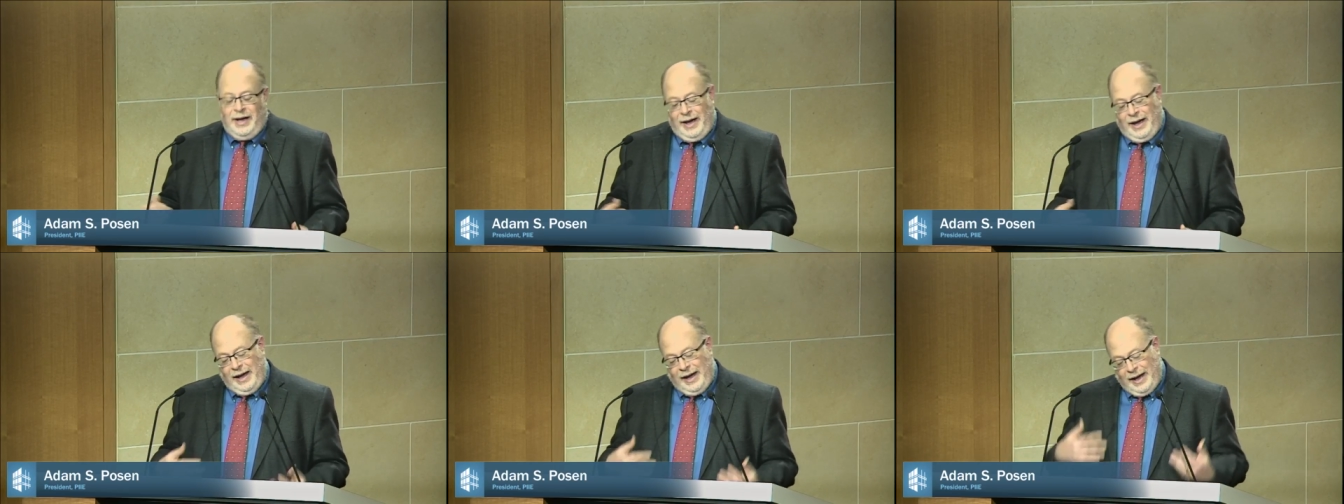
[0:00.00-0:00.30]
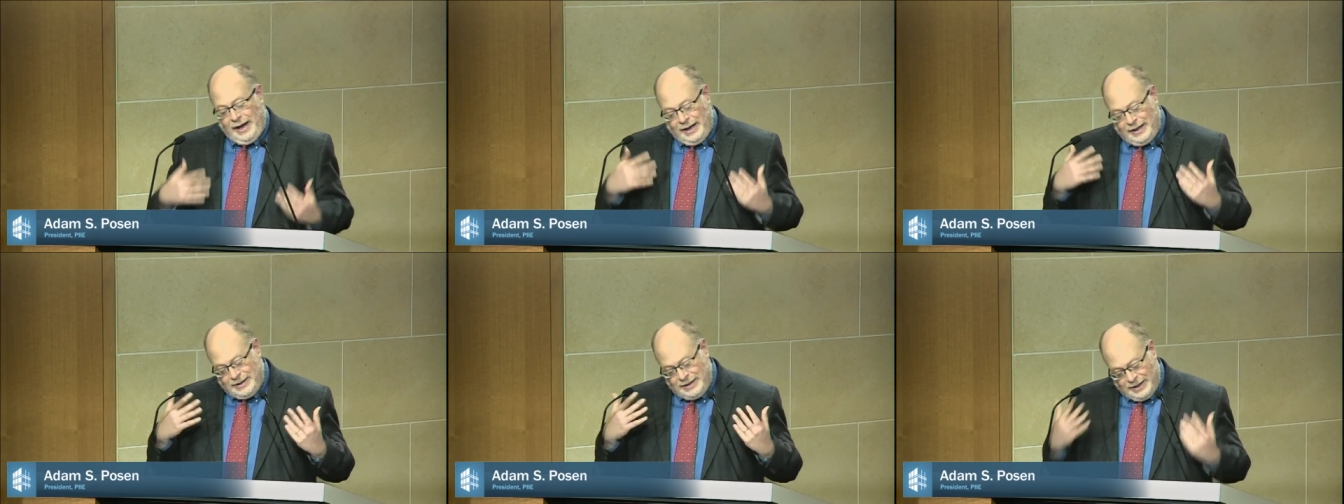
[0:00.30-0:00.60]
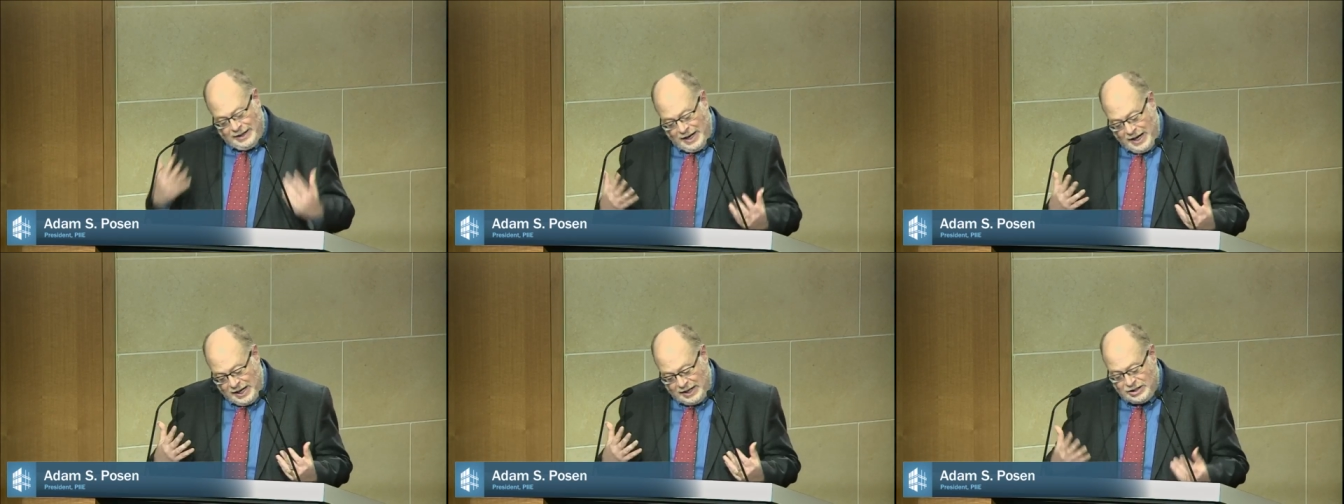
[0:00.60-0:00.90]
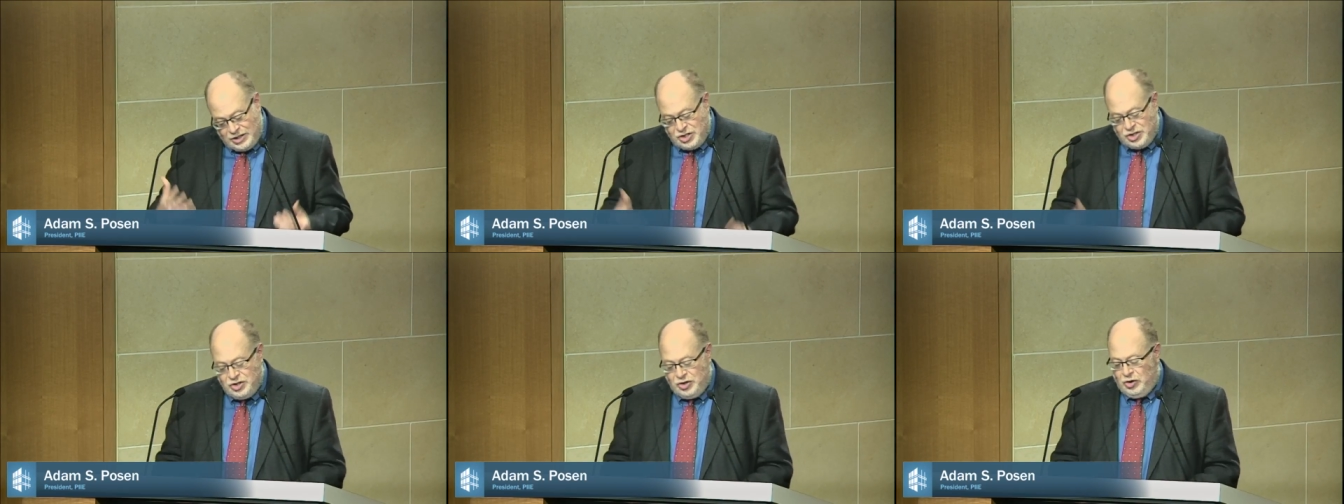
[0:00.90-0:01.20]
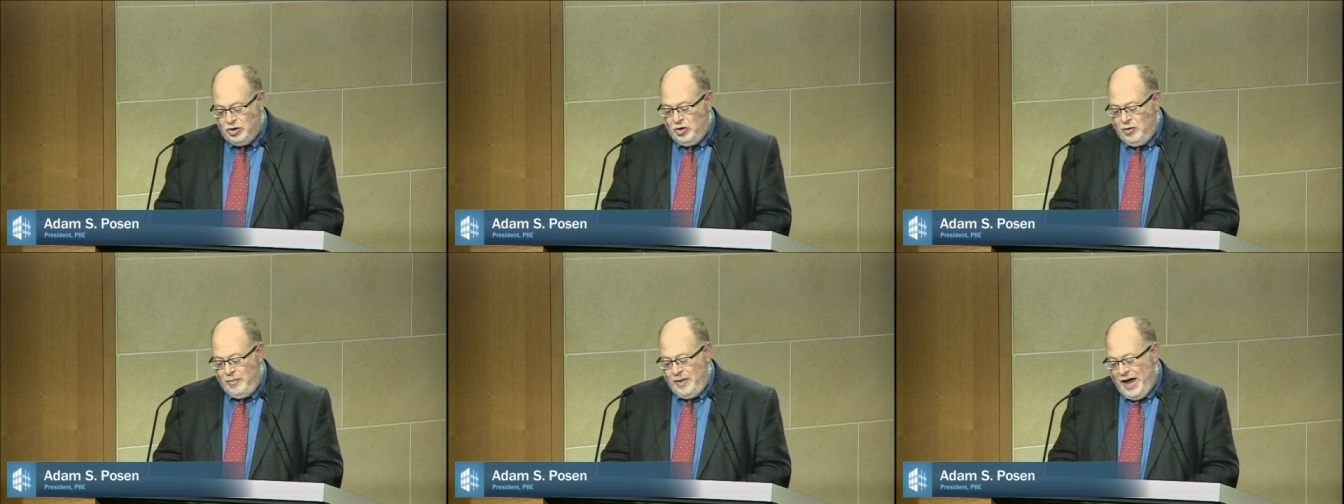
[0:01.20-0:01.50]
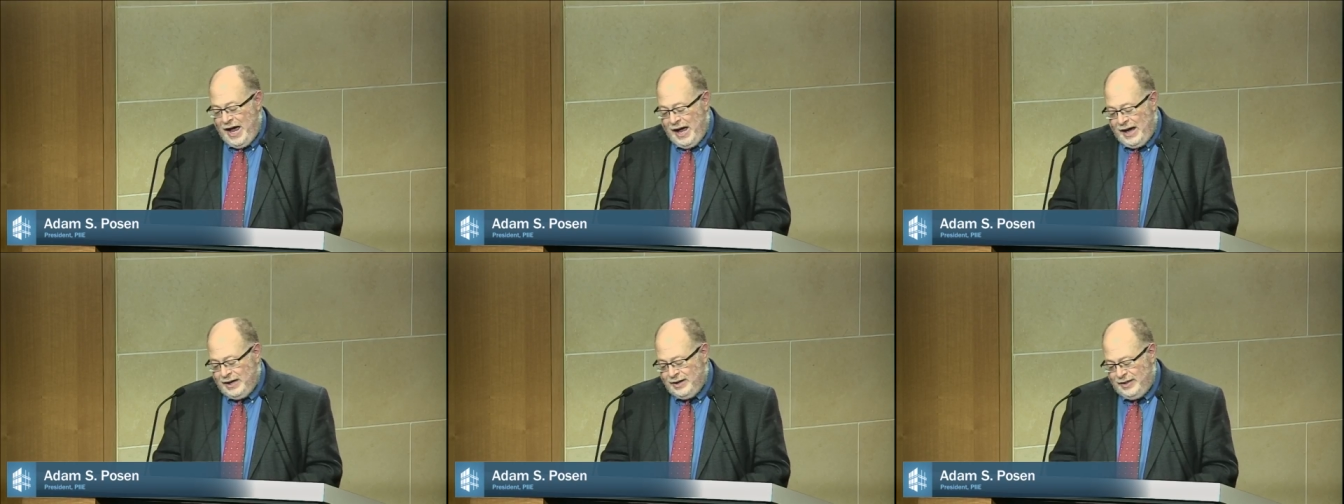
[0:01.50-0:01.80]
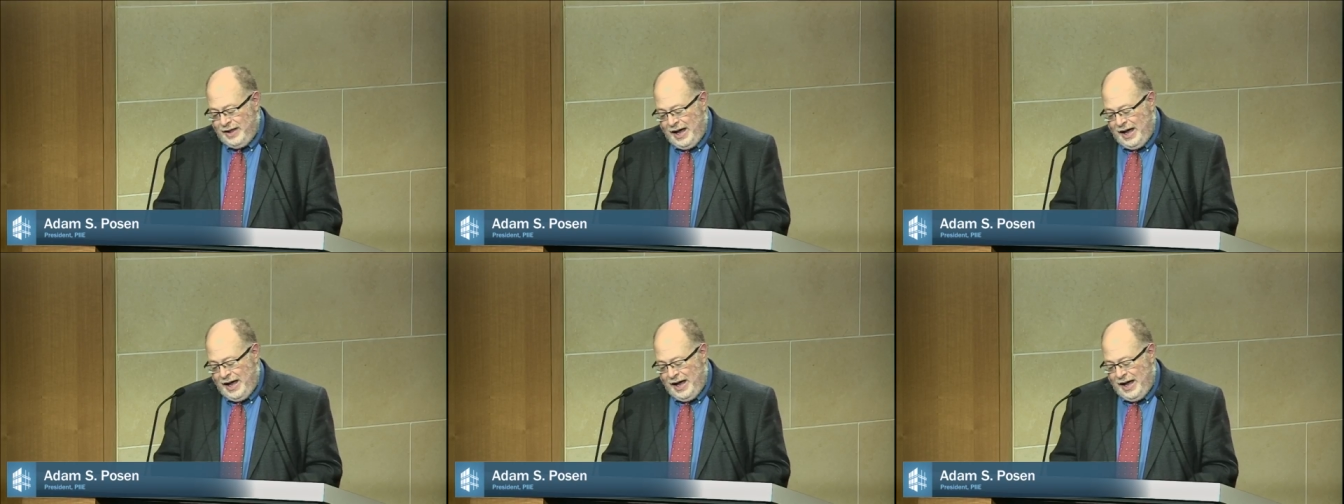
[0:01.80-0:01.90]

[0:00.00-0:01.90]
And again, to circle back,